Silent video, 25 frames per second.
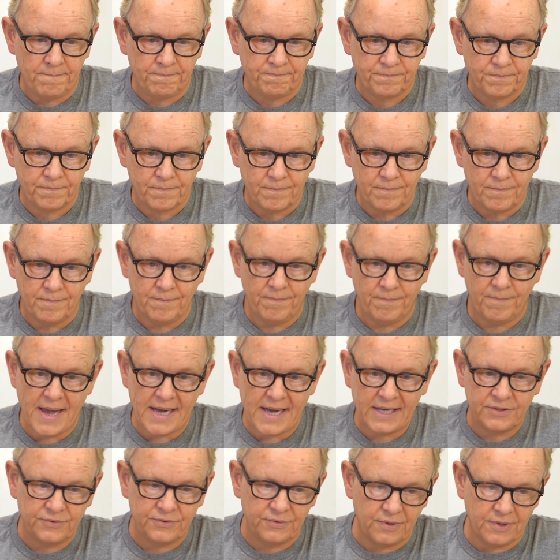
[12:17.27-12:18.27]
Back
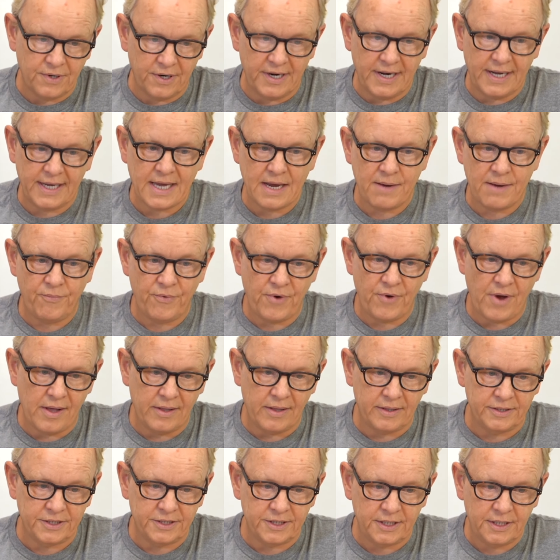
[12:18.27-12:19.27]
to cardiac
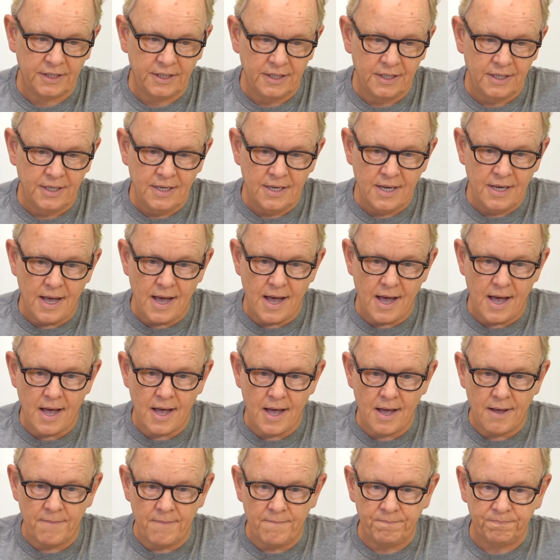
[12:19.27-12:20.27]
embryology.
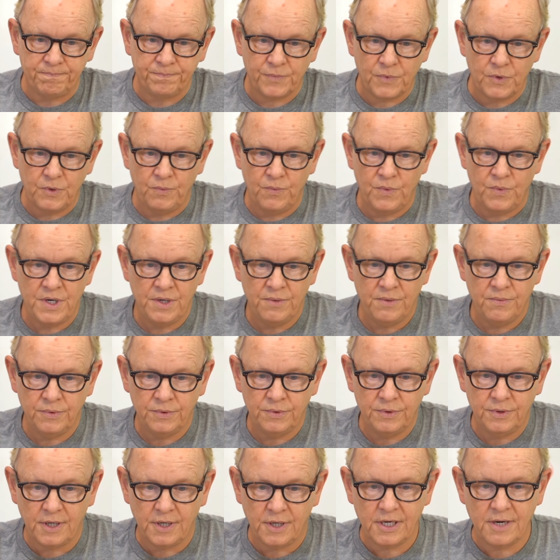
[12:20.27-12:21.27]
We were
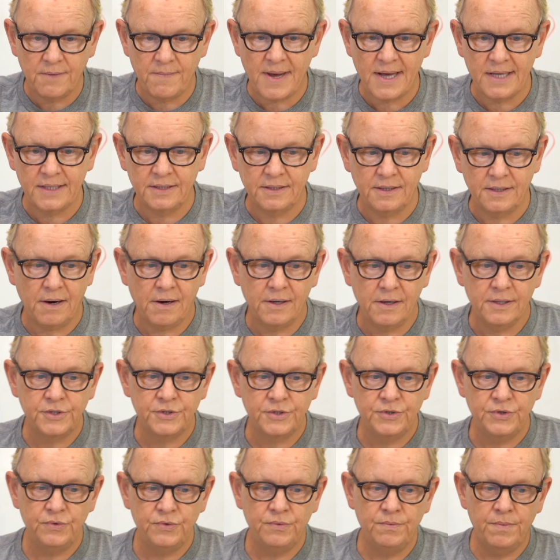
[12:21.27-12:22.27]
talking about the heart
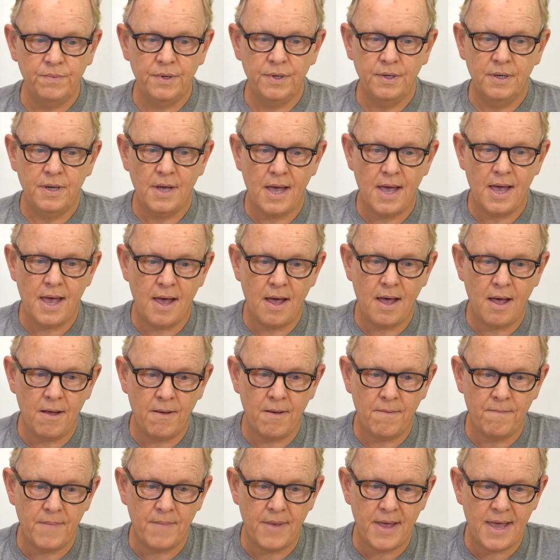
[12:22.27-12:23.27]
tube
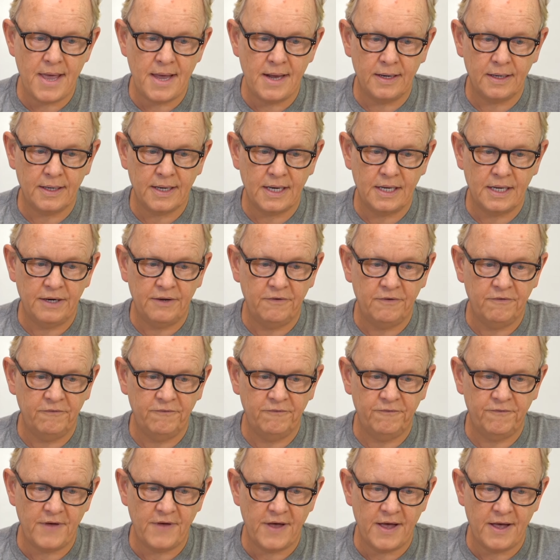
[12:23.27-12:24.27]
and kind of
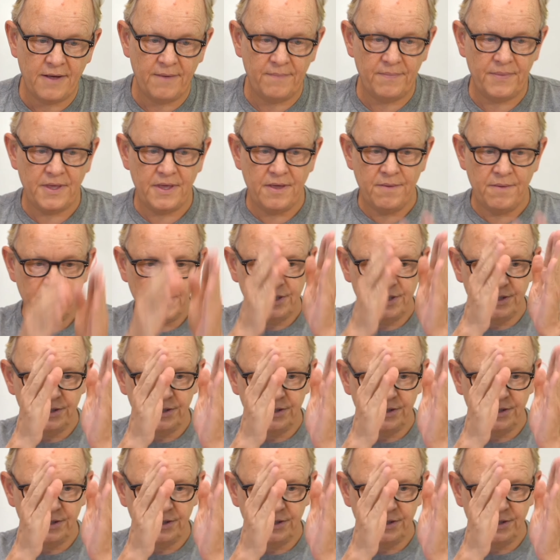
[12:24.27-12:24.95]
the images of